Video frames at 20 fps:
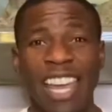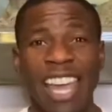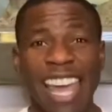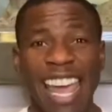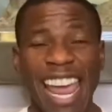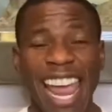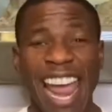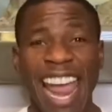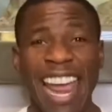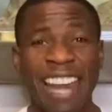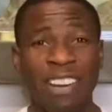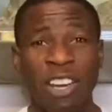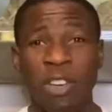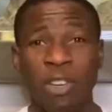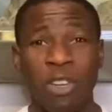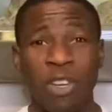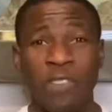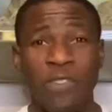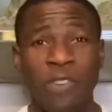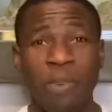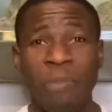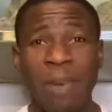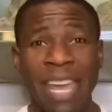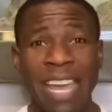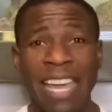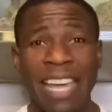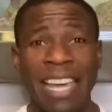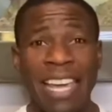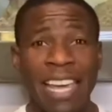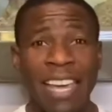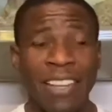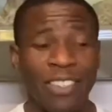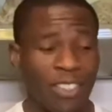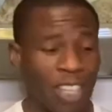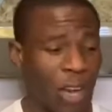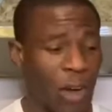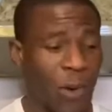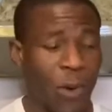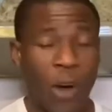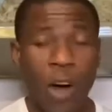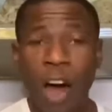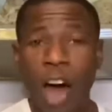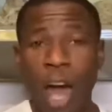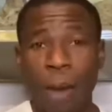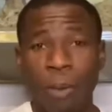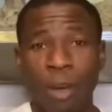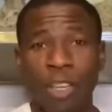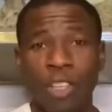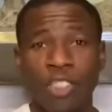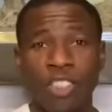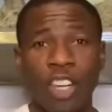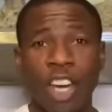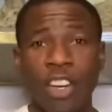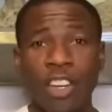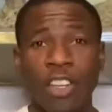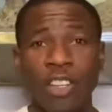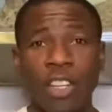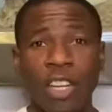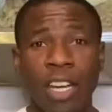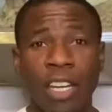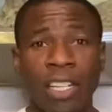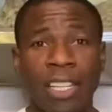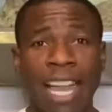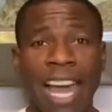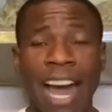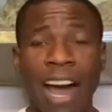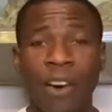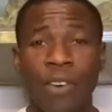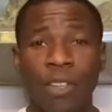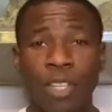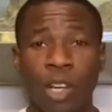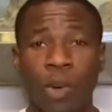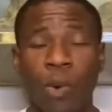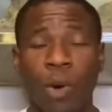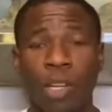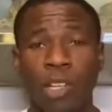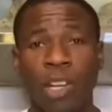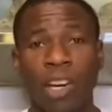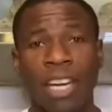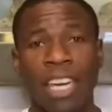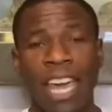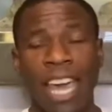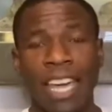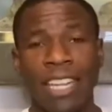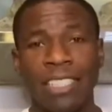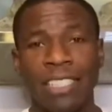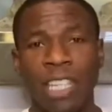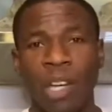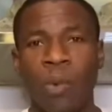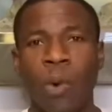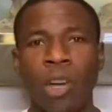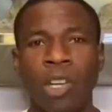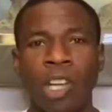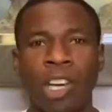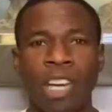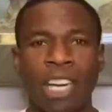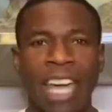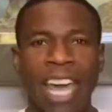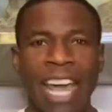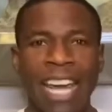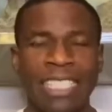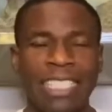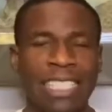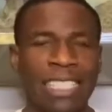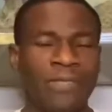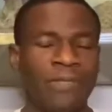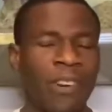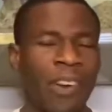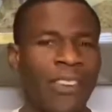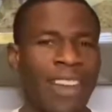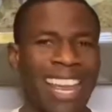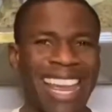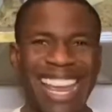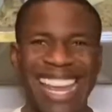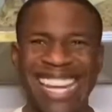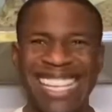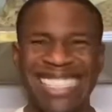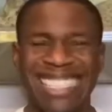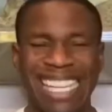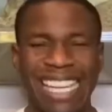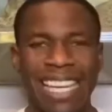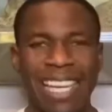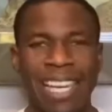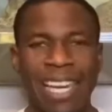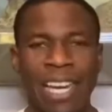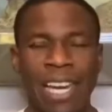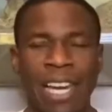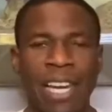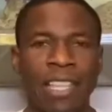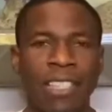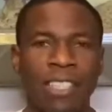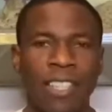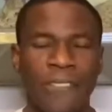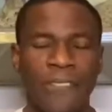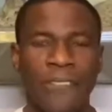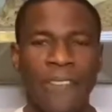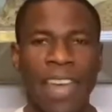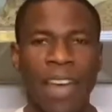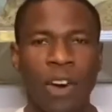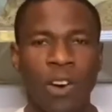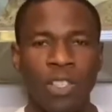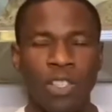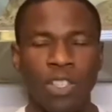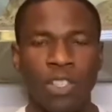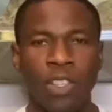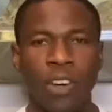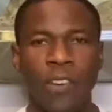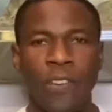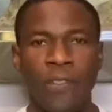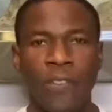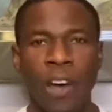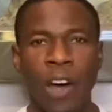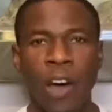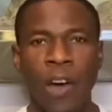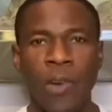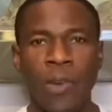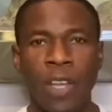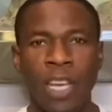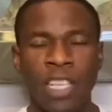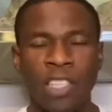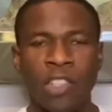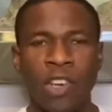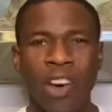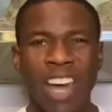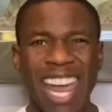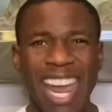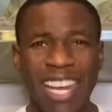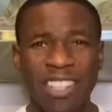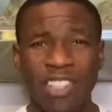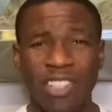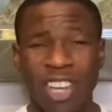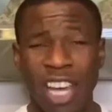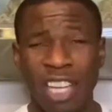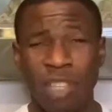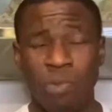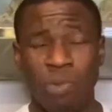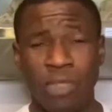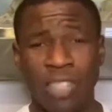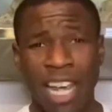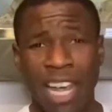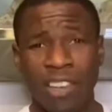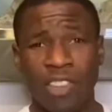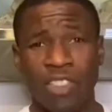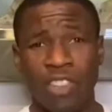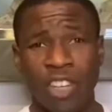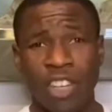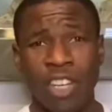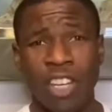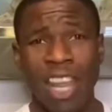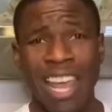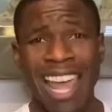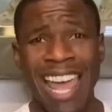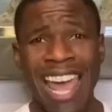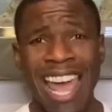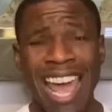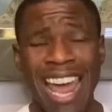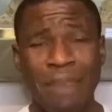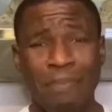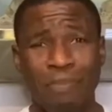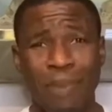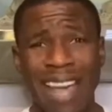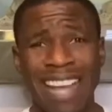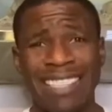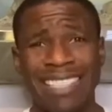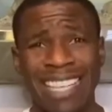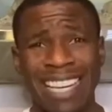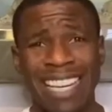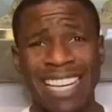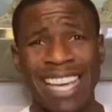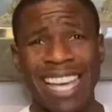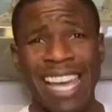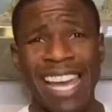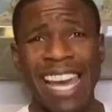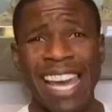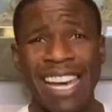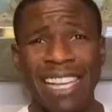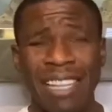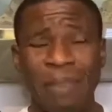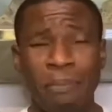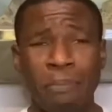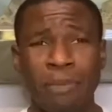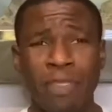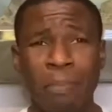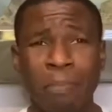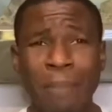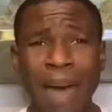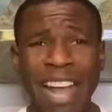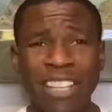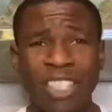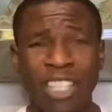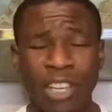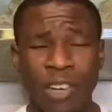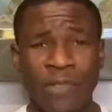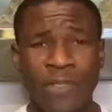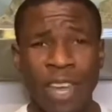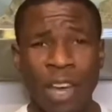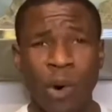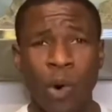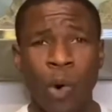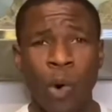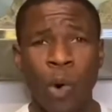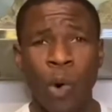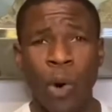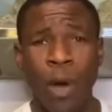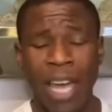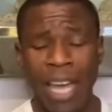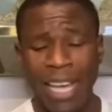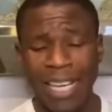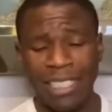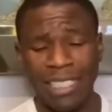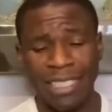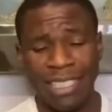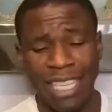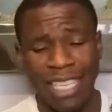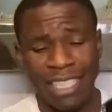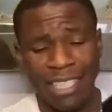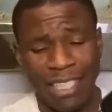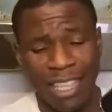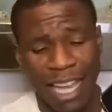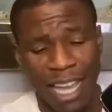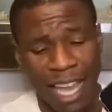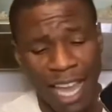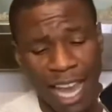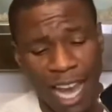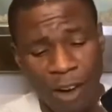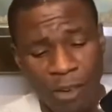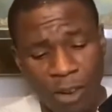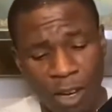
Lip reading: It ain't no good for me. So I'm going to show you now the quad lock case. The quad lock case is very easy to fit onto your phone. It's got edge-to-edge protection, and basically the magic of it all is this thing here in the